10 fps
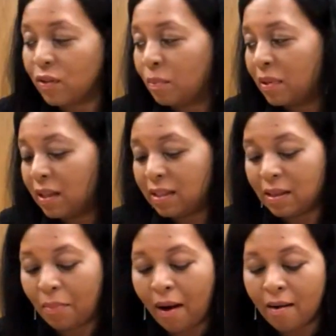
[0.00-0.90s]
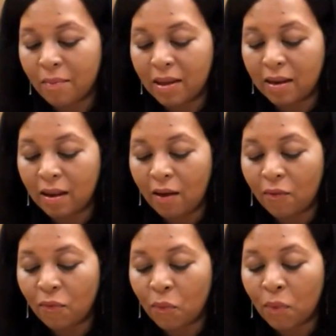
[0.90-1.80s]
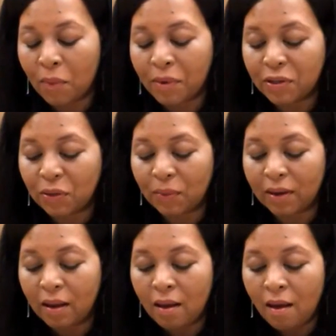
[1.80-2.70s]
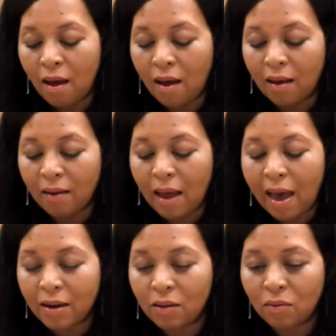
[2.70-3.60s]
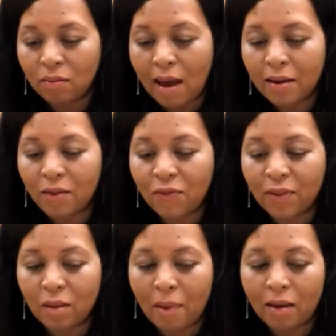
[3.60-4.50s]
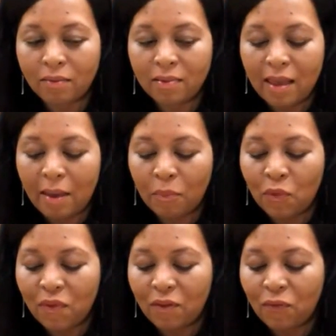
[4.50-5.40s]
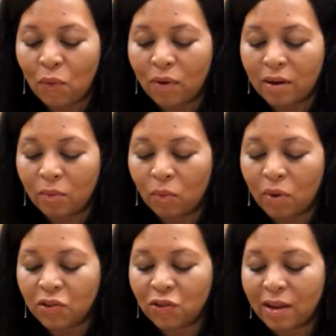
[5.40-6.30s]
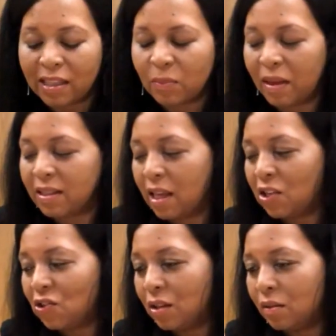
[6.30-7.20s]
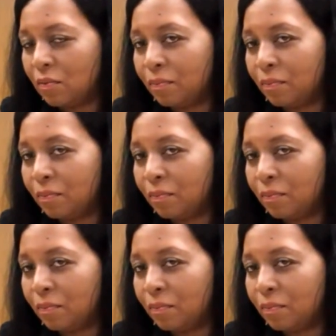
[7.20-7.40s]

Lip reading: the police department and what we're doing. How do you feel about that moving forward, and what's your expectation?